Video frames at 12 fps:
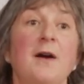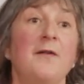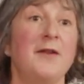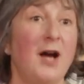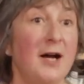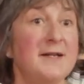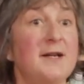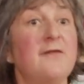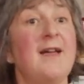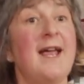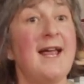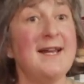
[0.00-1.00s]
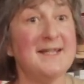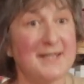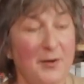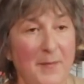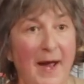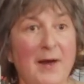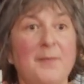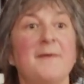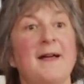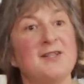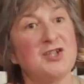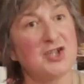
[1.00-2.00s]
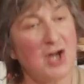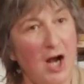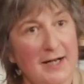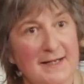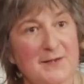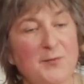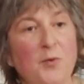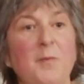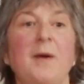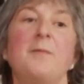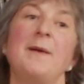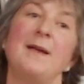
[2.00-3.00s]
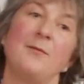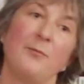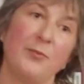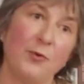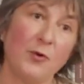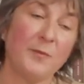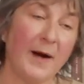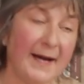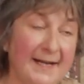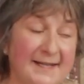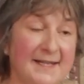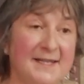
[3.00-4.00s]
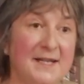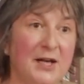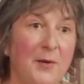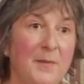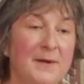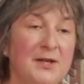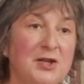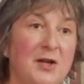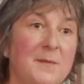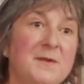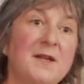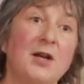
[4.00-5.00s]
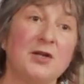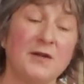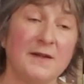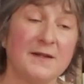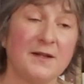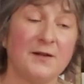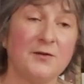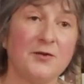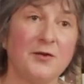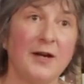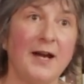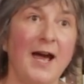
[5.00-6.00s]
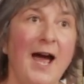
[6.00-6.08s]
the idea of India paper, that's Chinese wallpaper being brought by East India Company ships to this country.